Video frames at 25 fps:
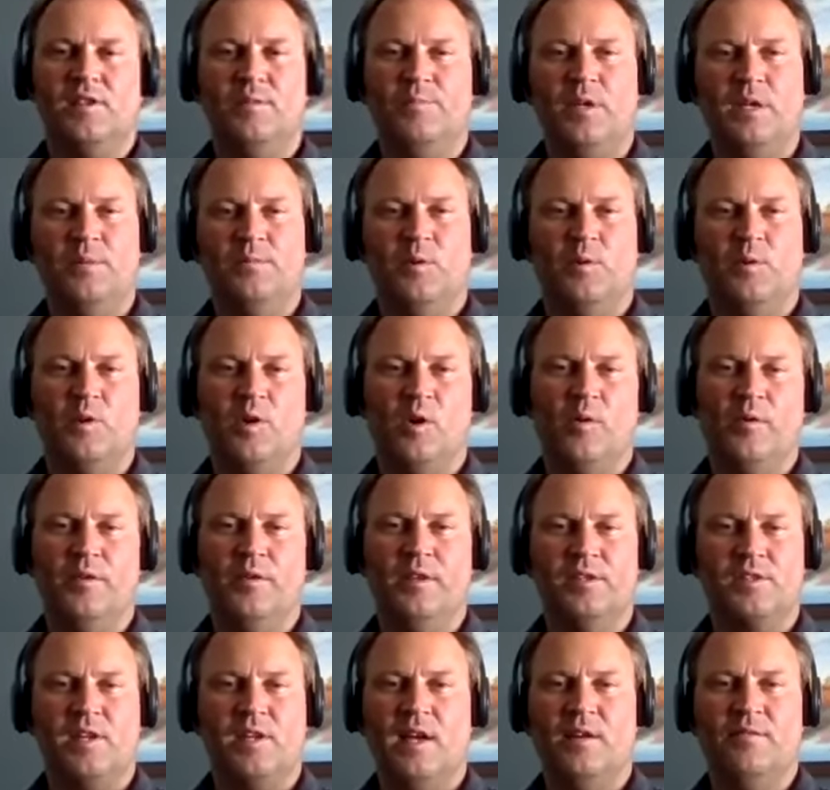people growing
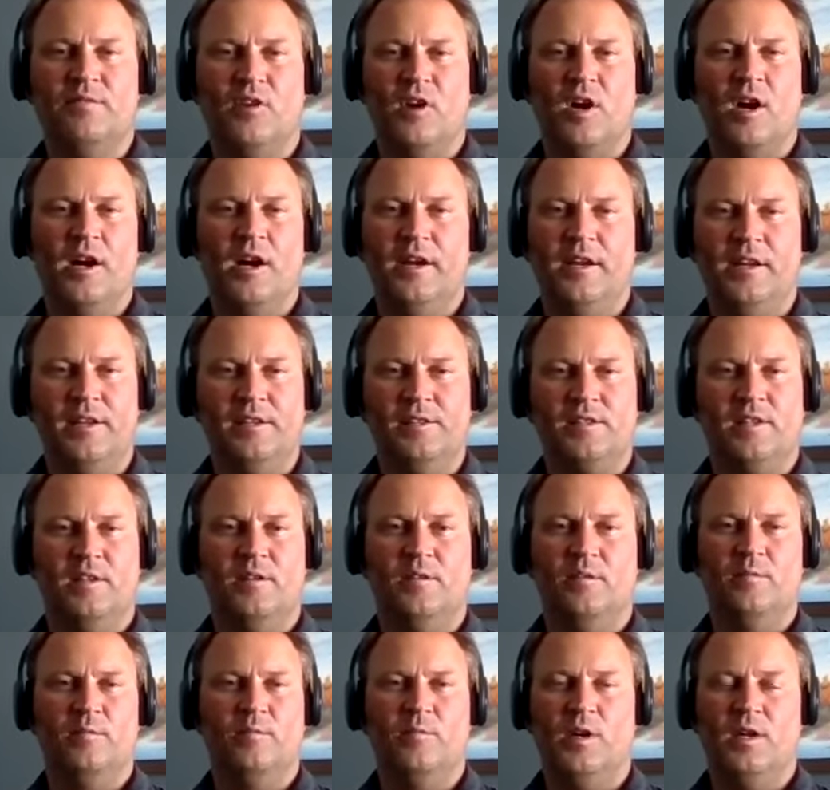the same varieties,
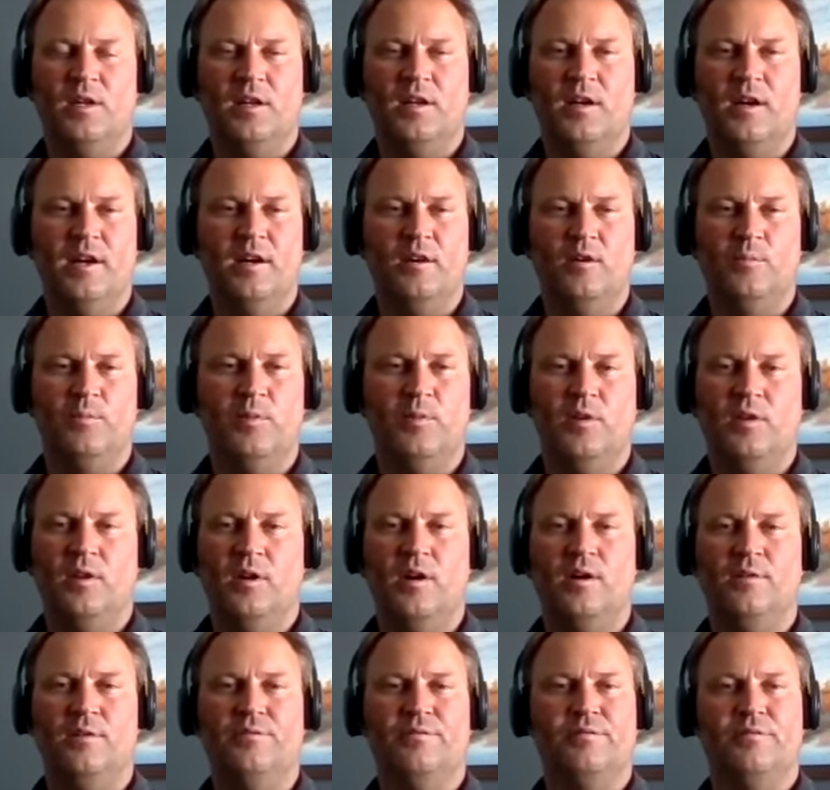and one guy will pull
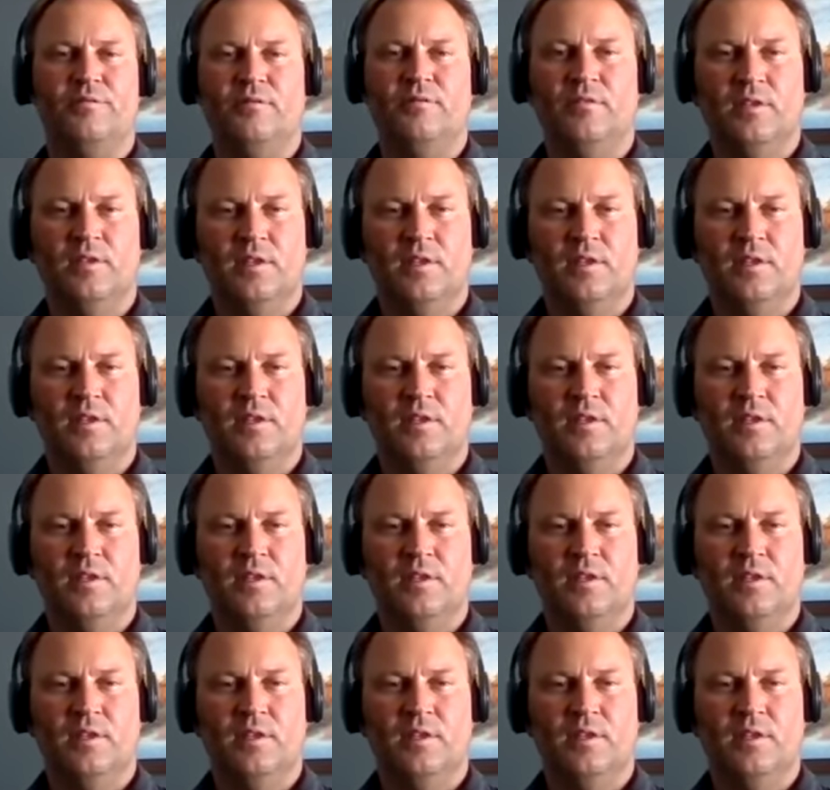off